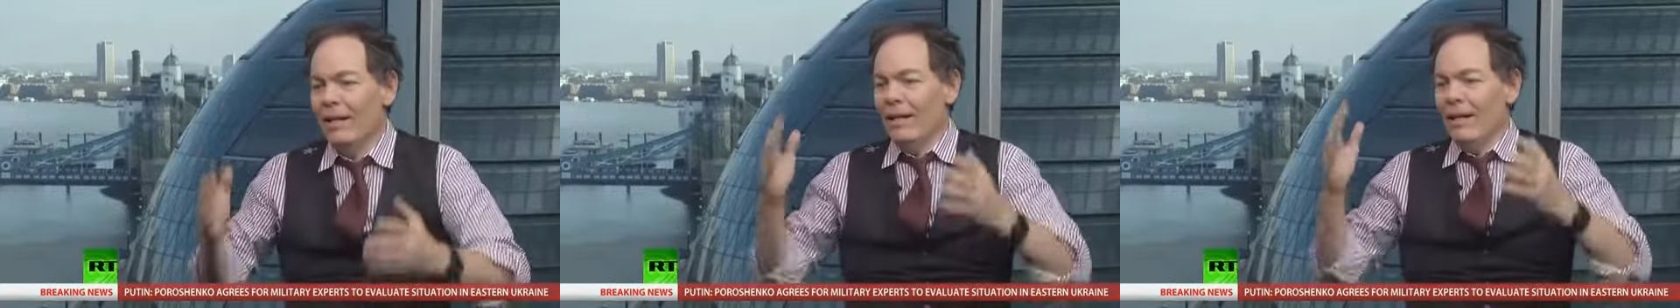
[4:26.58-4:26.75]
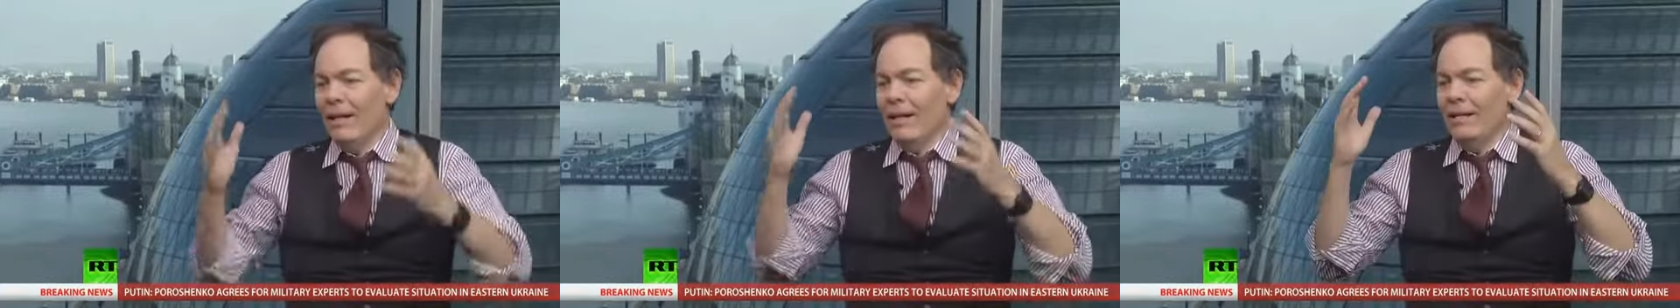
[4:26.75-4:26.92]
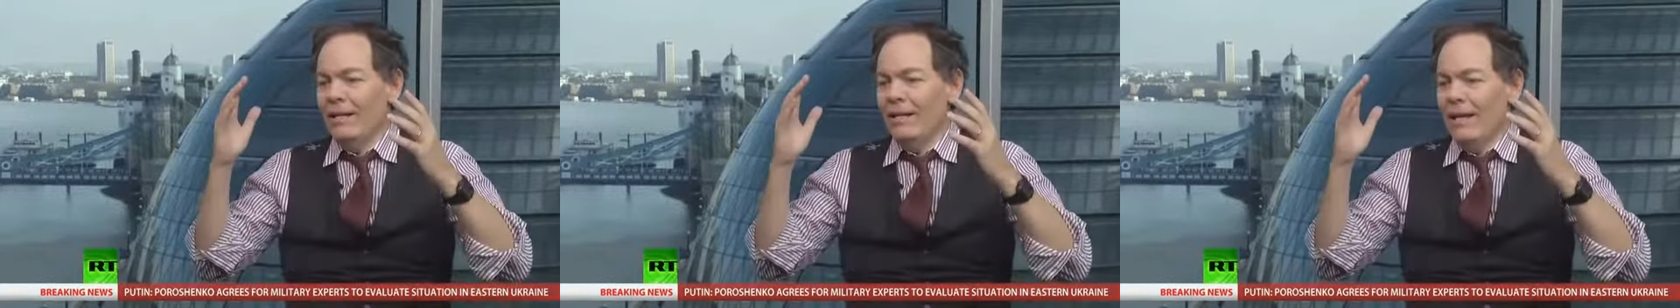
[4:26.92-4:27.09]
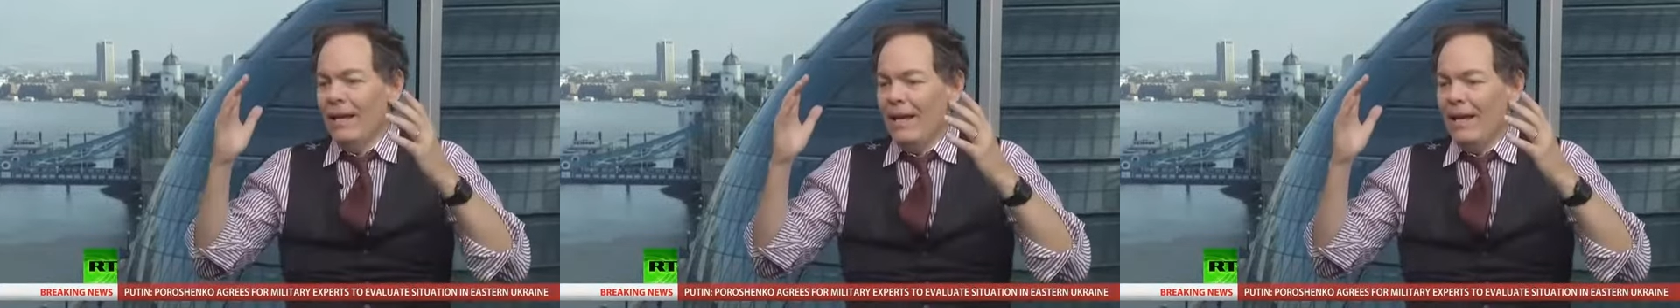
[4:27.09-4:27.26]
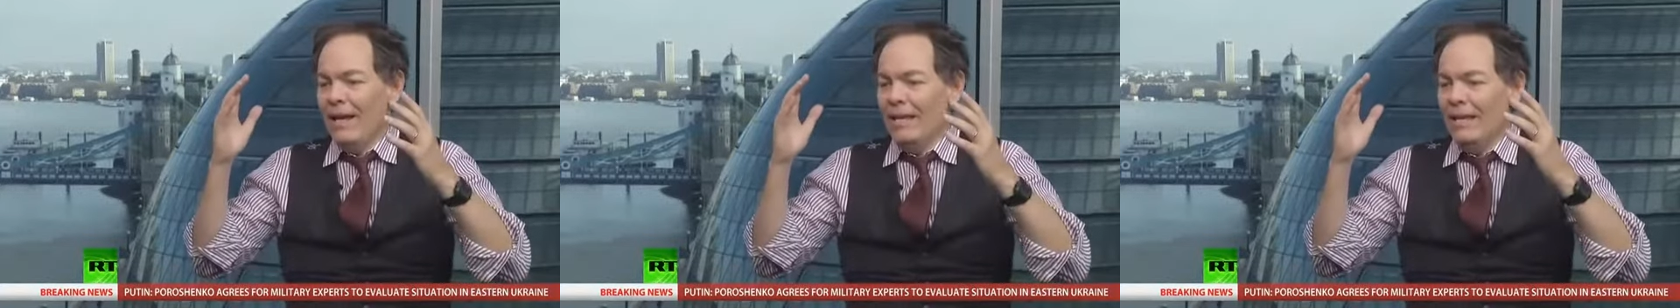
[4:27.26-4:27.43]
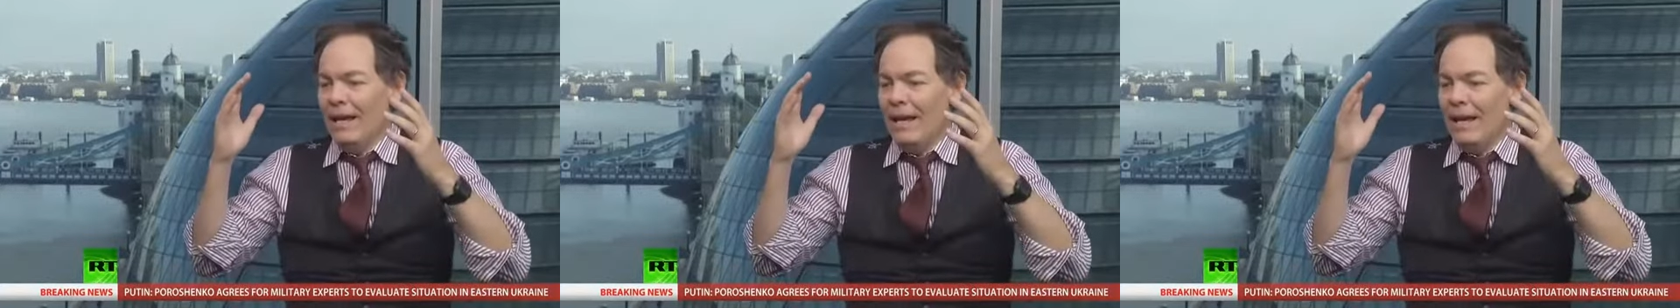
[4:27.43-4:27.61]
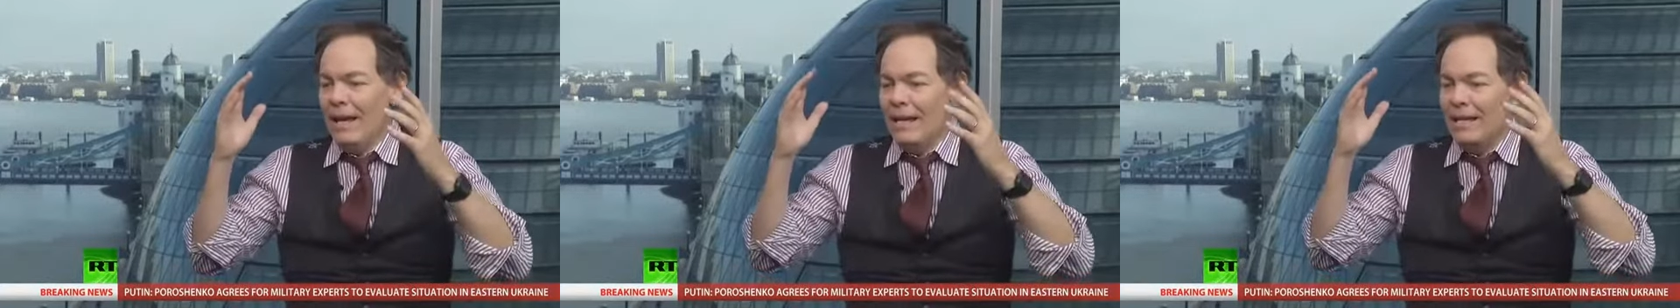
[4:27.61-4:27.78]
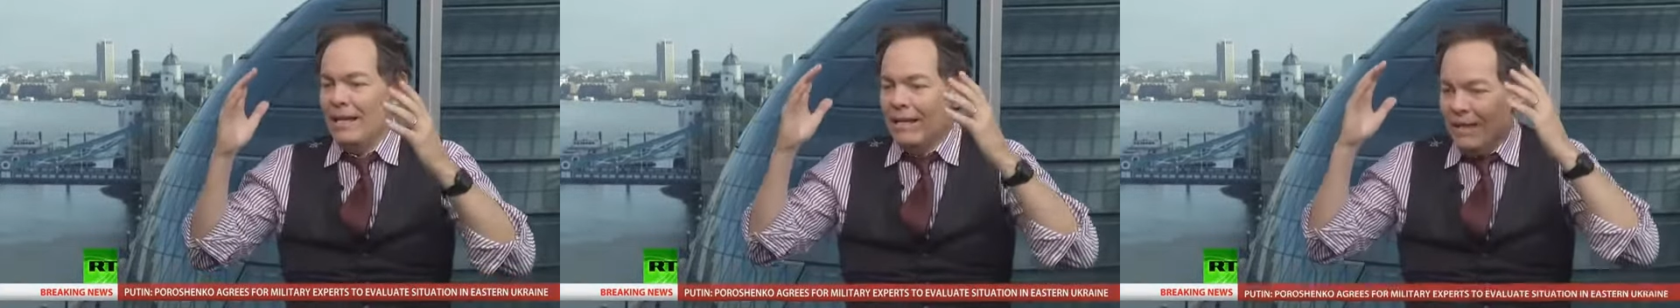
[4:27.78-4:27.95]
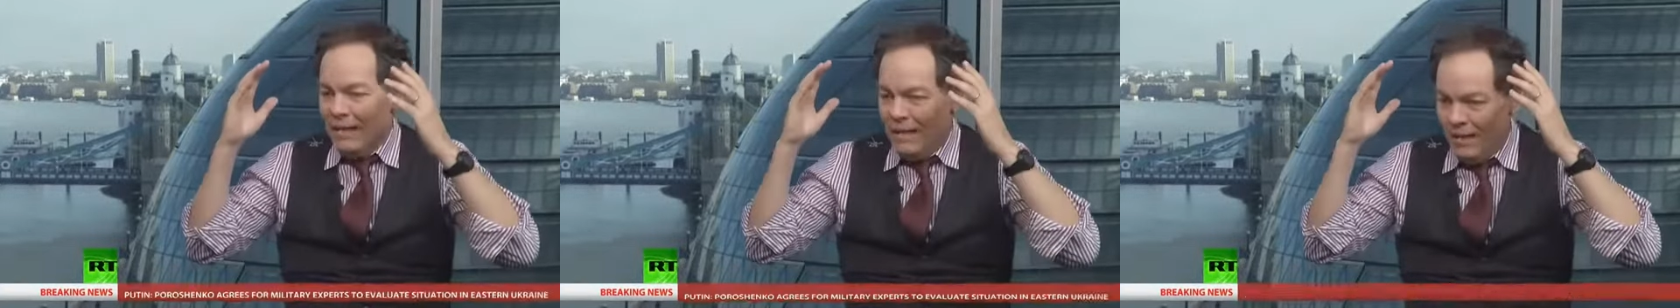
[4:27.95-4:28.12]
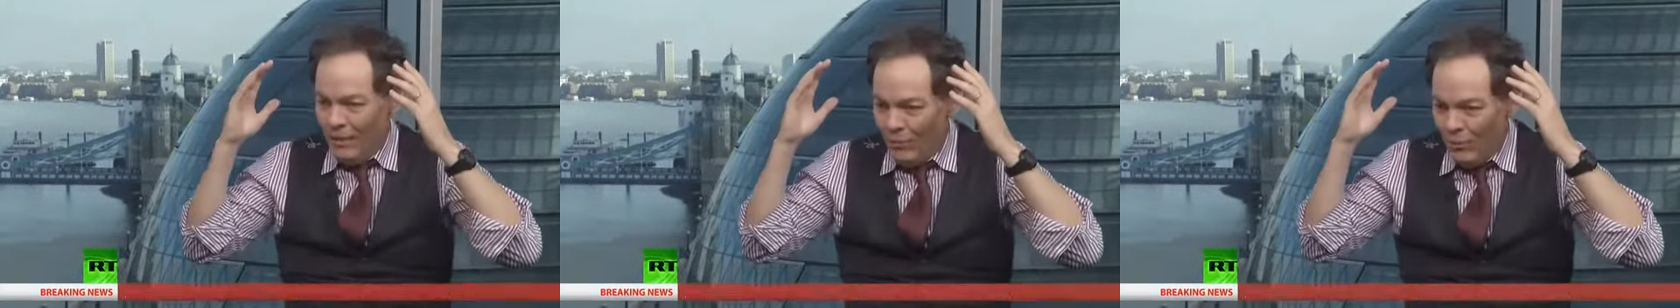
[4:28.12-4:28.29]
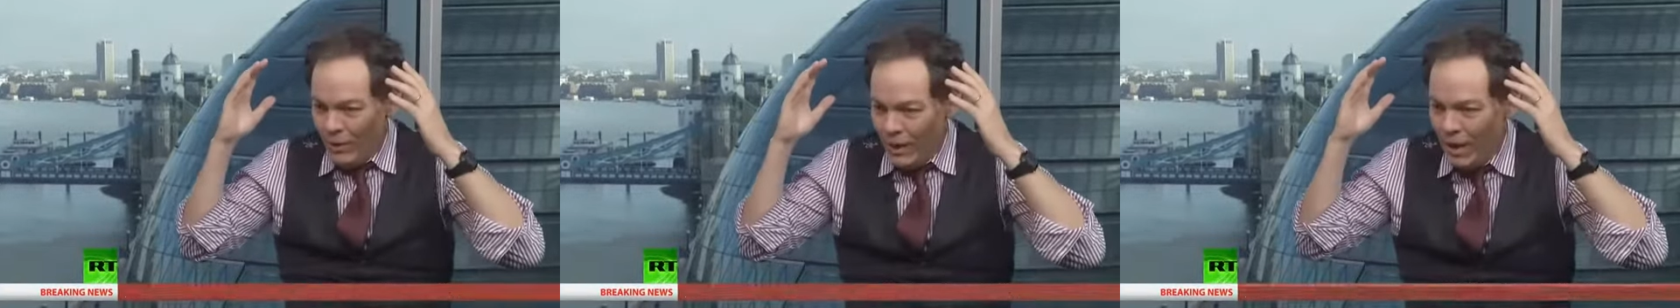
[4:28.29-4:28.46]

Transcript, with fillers: And, and, and